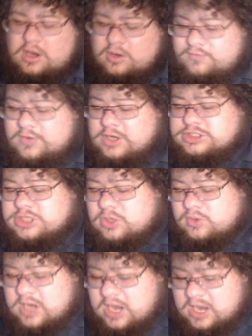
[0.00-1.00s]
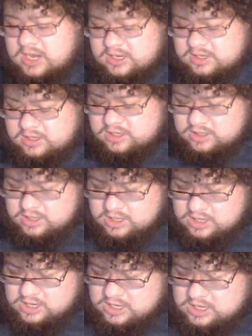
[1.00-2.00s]
or Fun Show Guide,
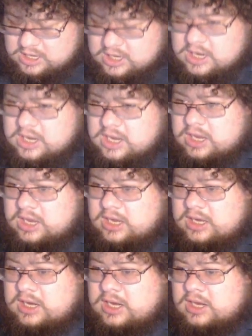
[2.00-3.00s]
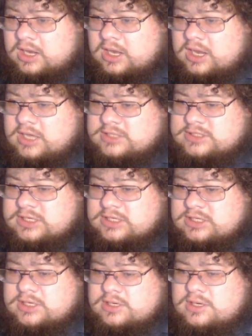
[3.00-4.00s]
and it
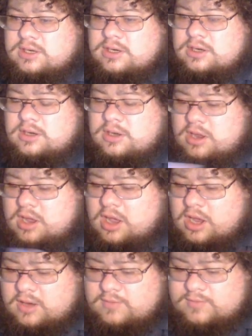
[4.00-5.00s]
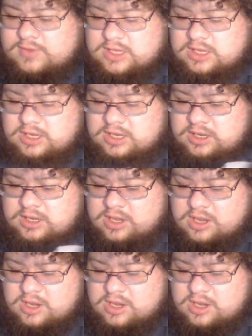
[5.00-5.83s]
listed all of the